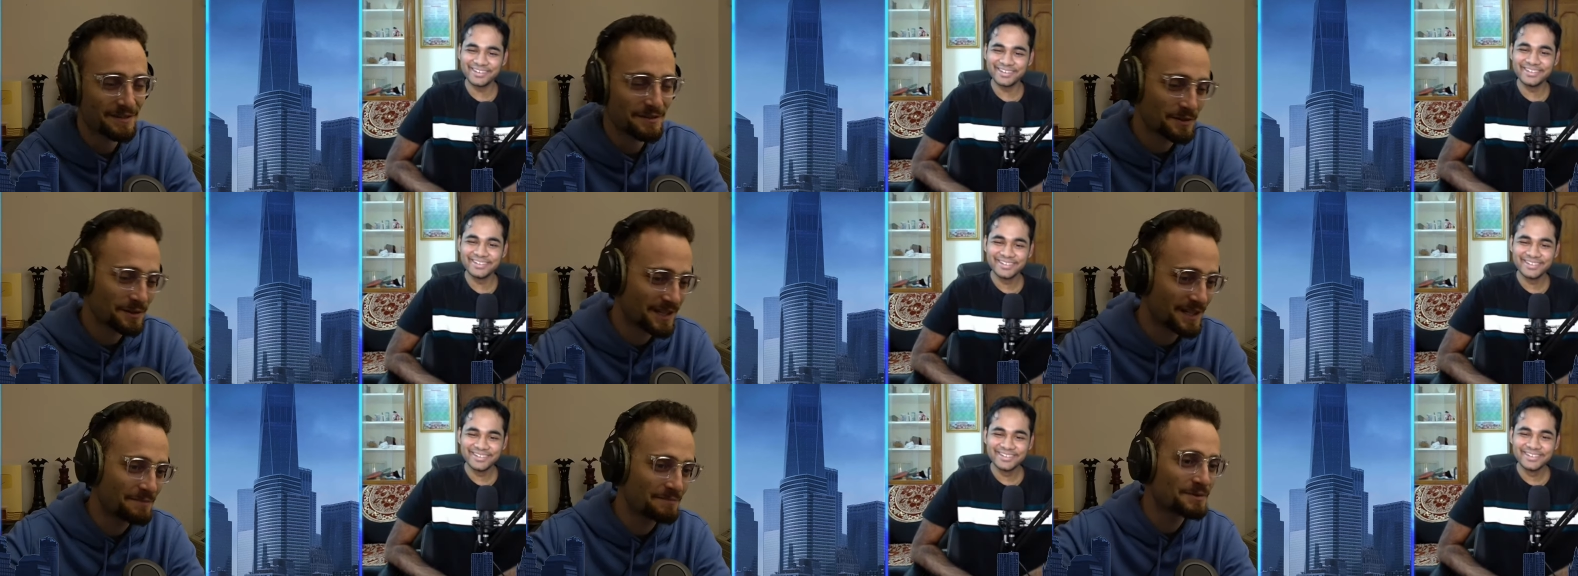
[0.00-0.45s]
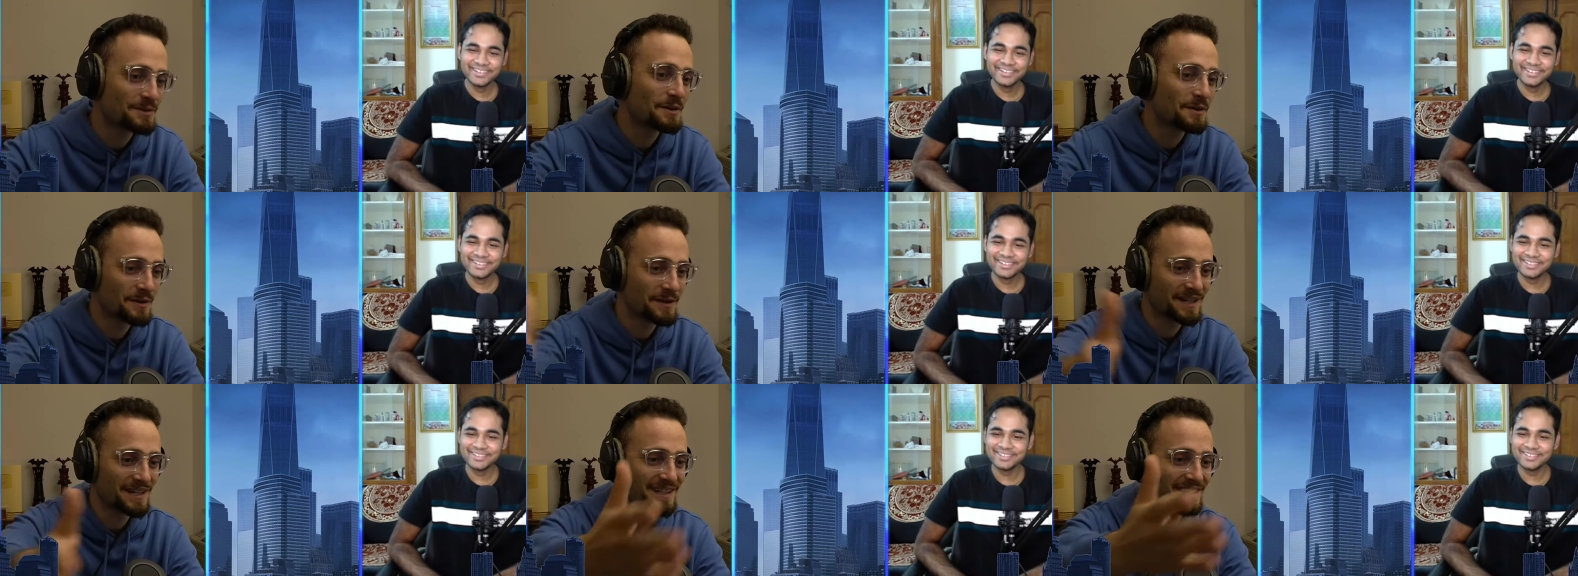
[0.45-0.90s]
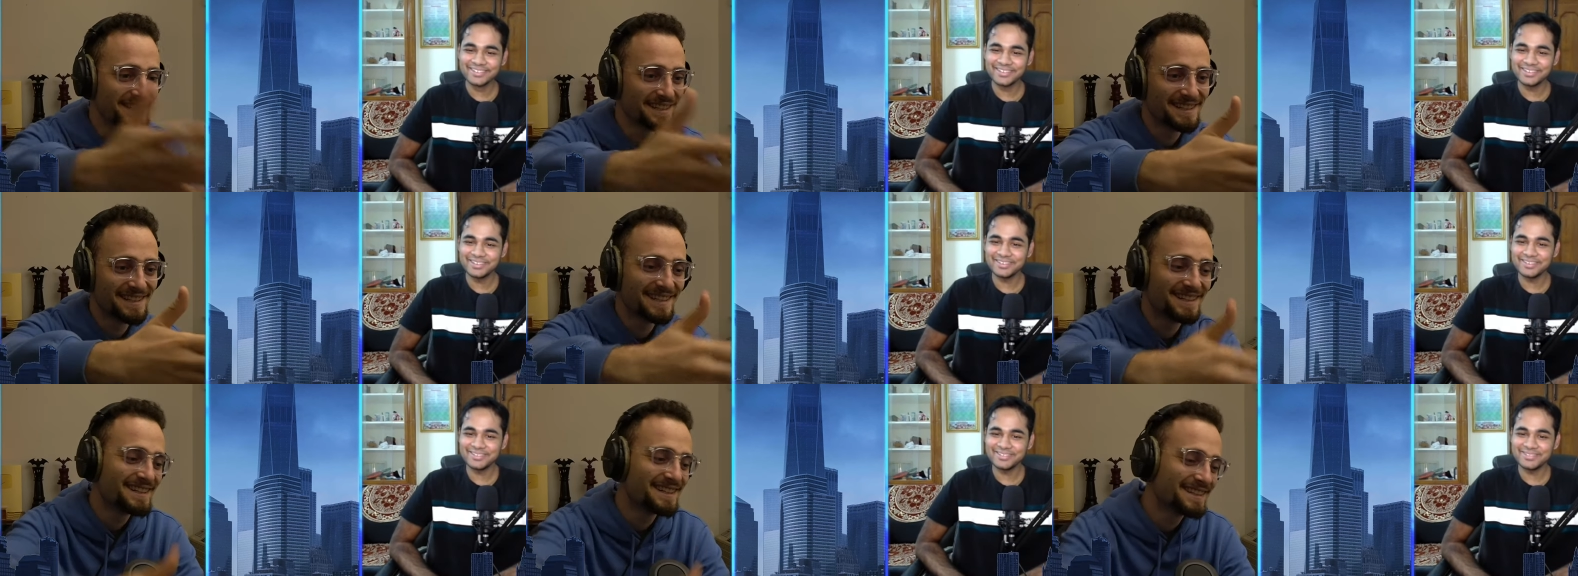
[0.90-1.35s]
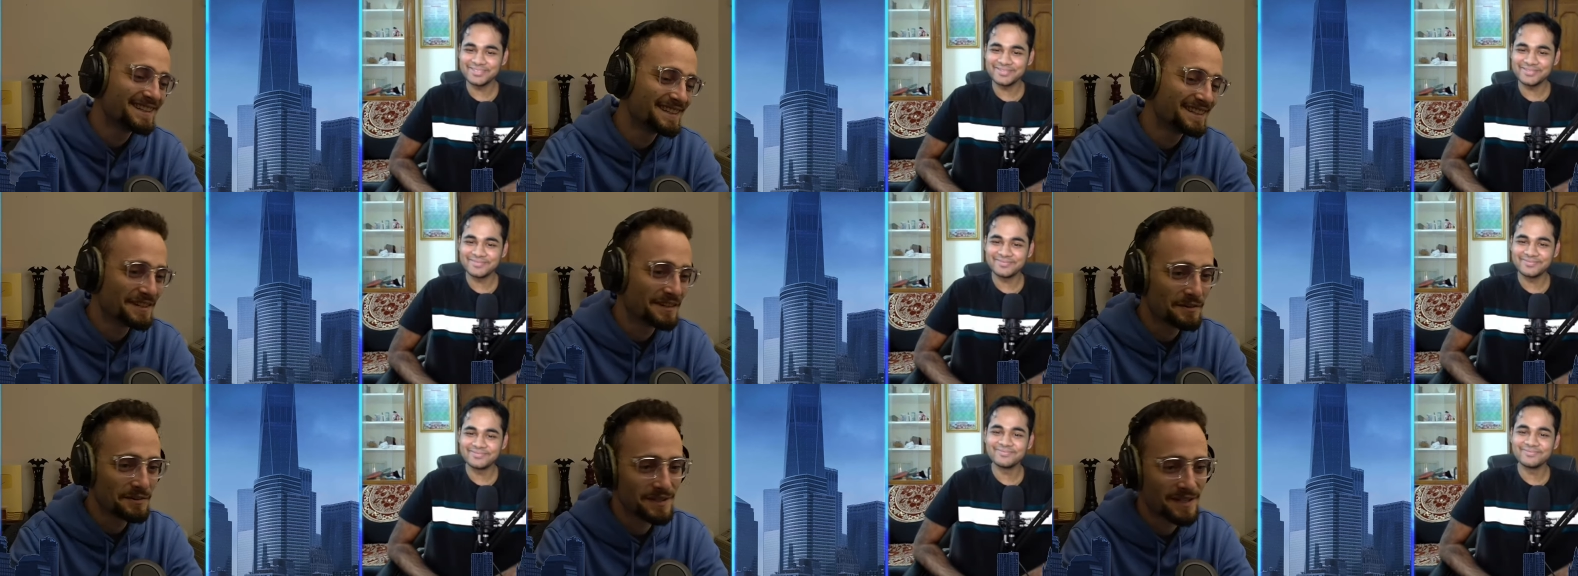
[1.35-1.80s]
Speaker 1: So it keeps going,
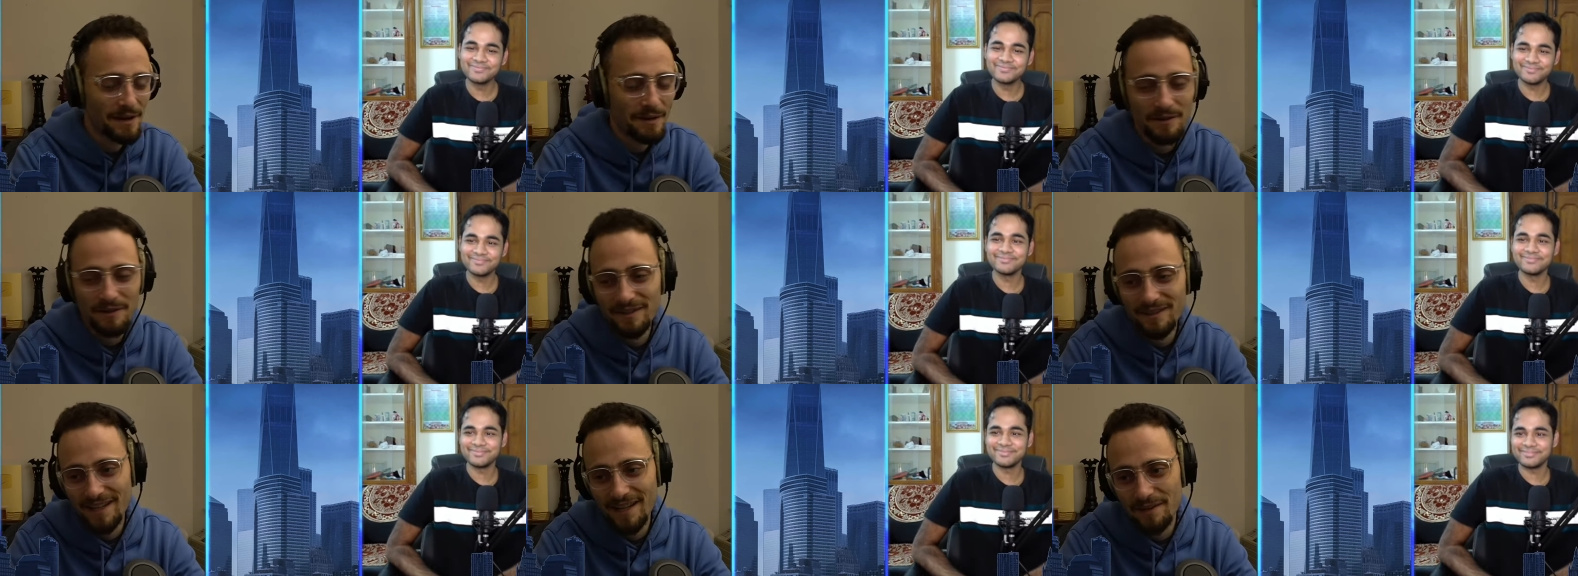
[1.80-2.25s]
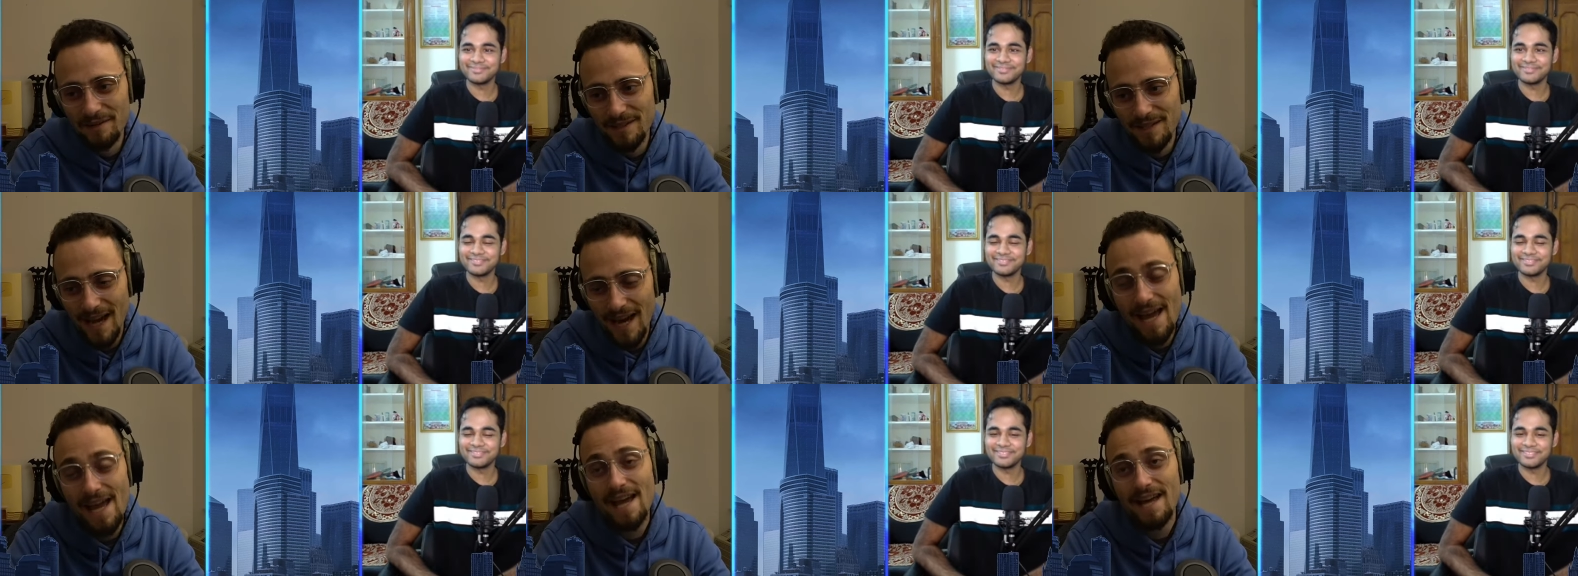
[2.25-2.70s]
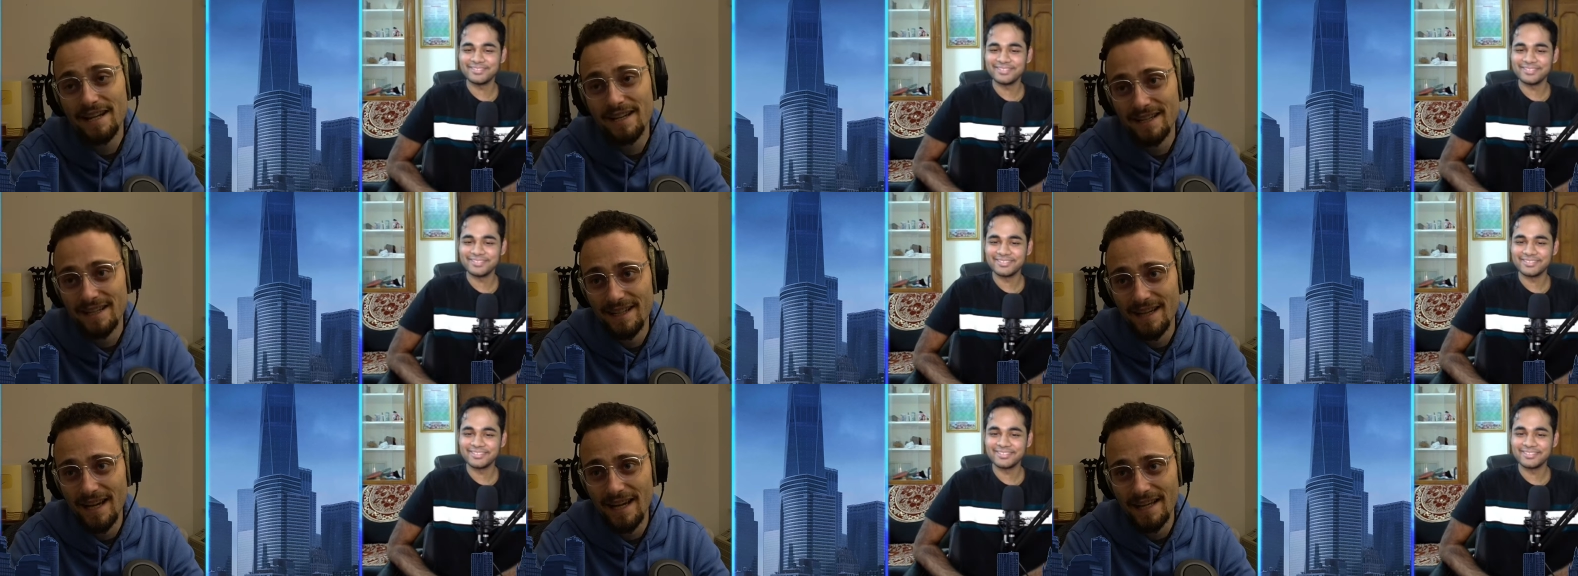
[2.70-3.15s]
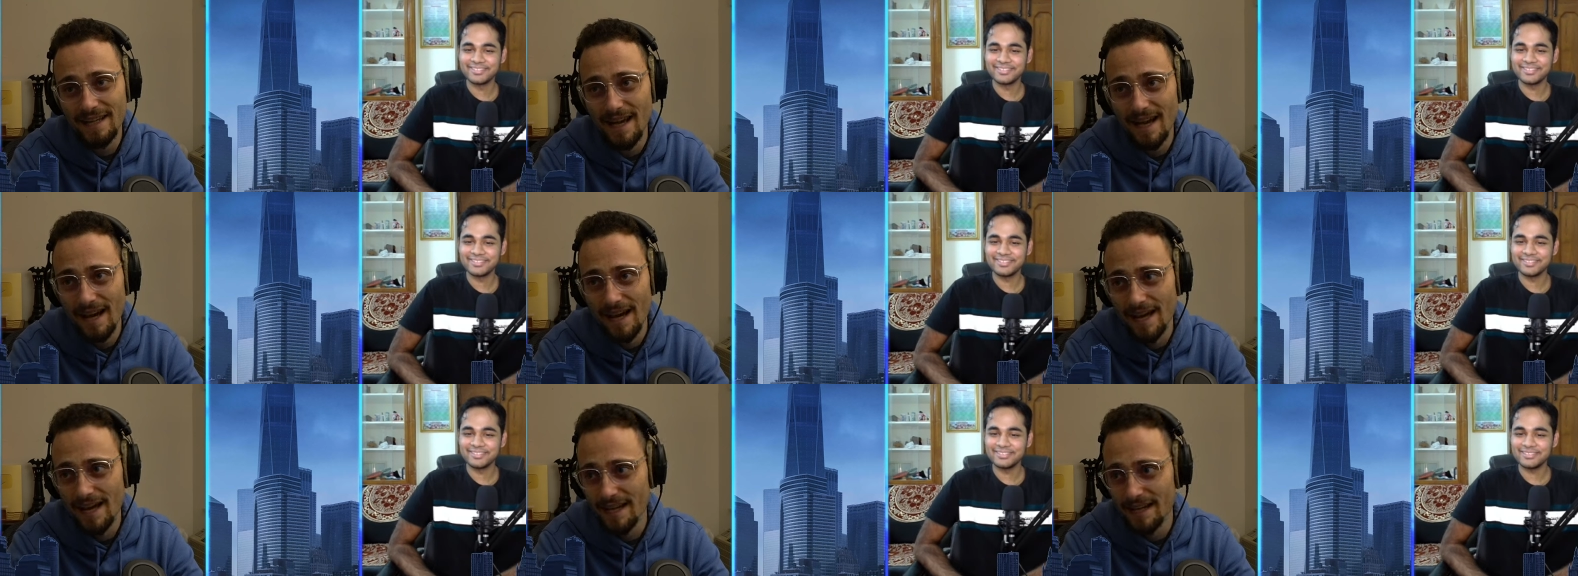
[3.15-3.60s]
you know, down and down. I had a, I
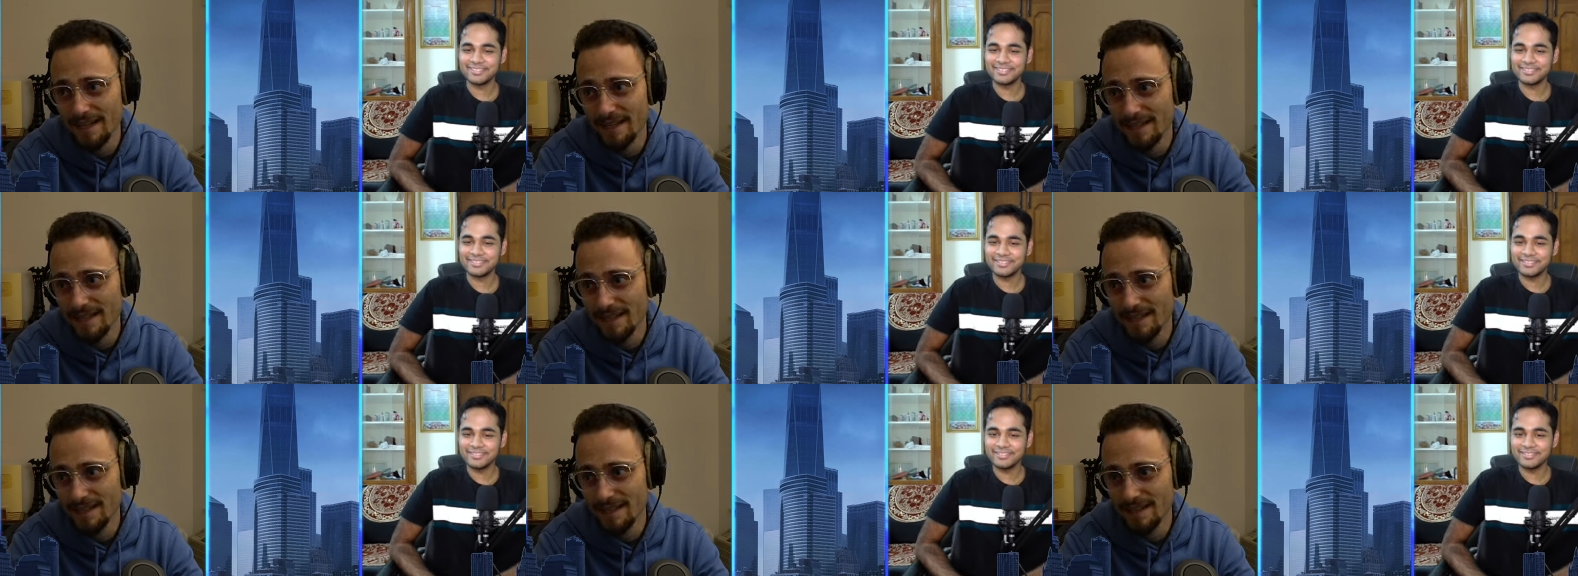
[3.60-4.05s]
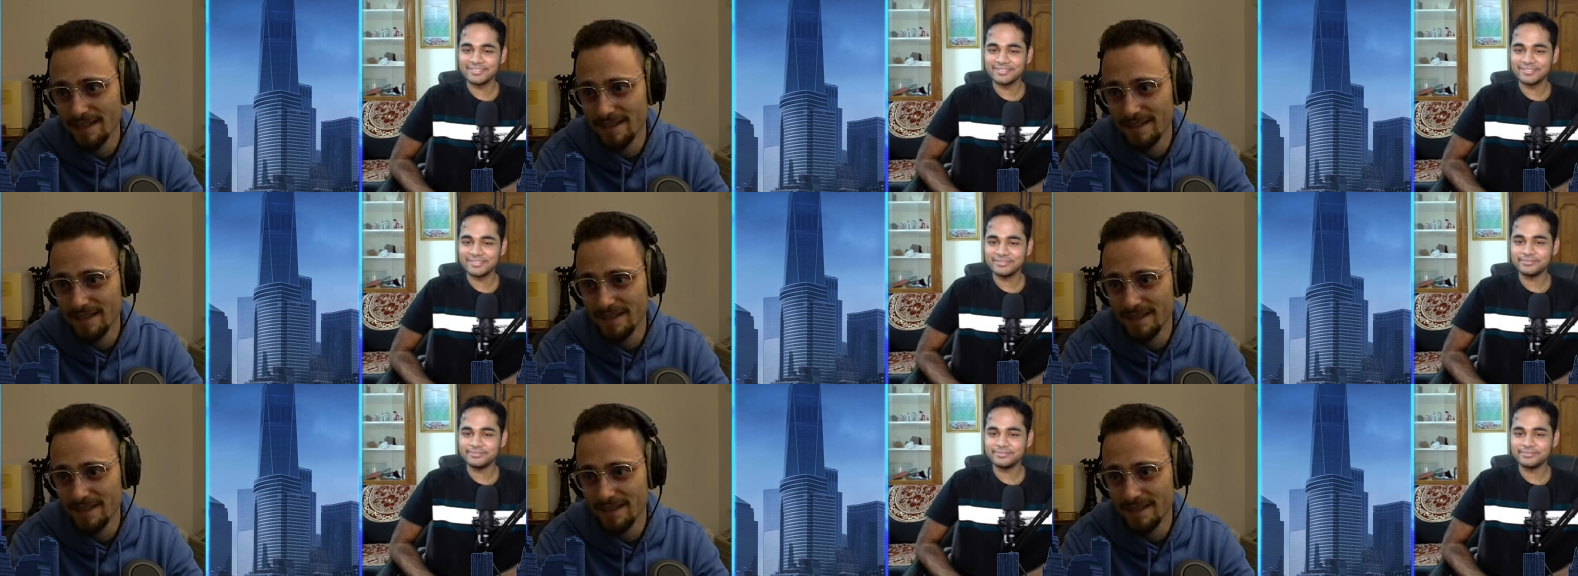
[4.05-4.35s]
yeah, I had a.